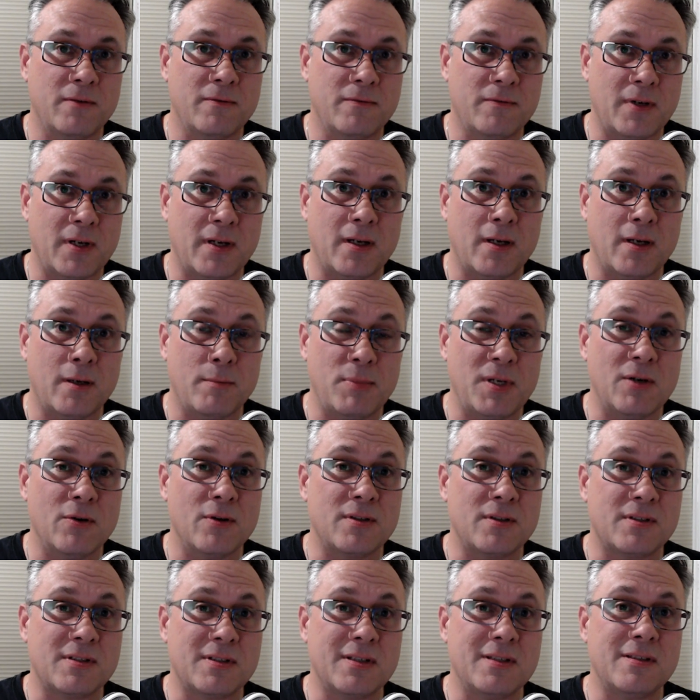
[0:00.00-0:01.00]

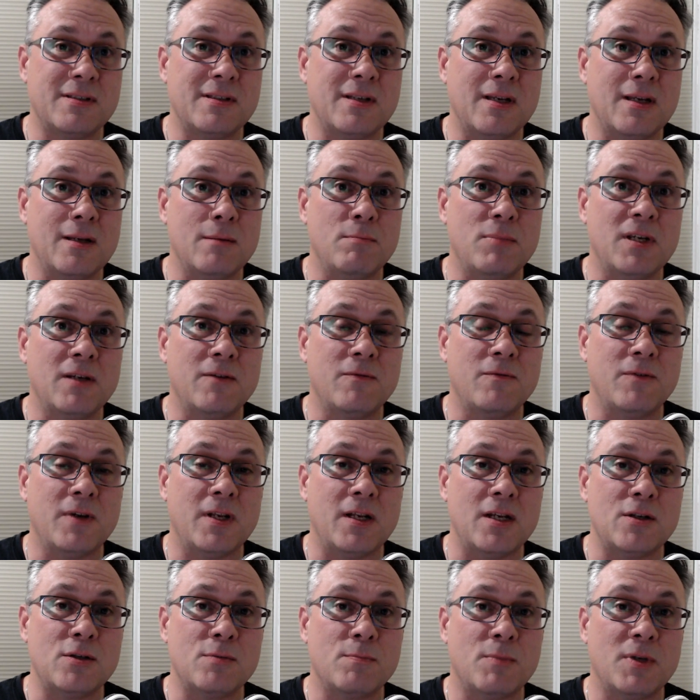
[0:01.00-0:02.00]
appearances in Big
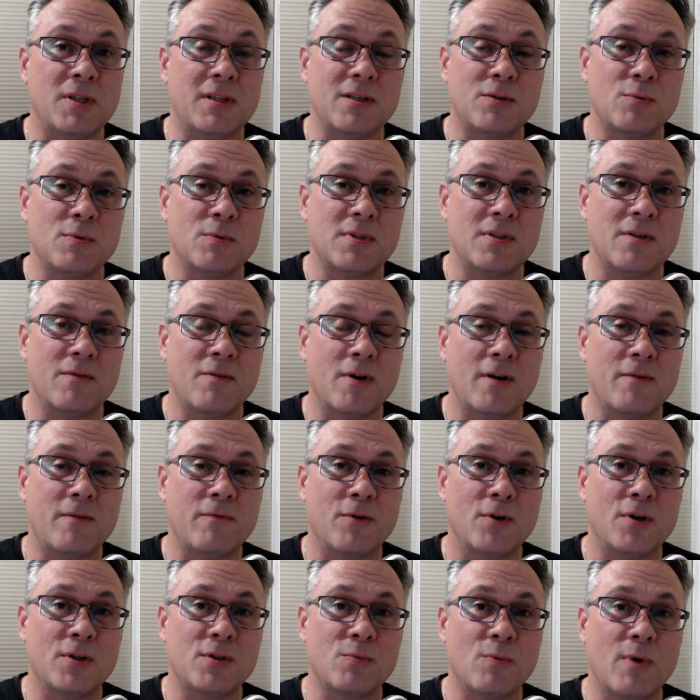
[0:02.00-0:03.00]
Finish. But this was the very
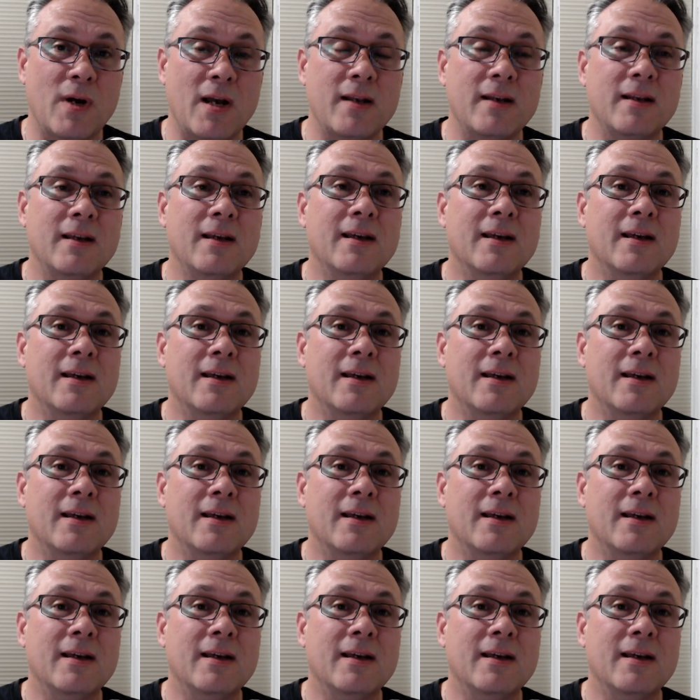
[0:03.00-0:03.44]
first one.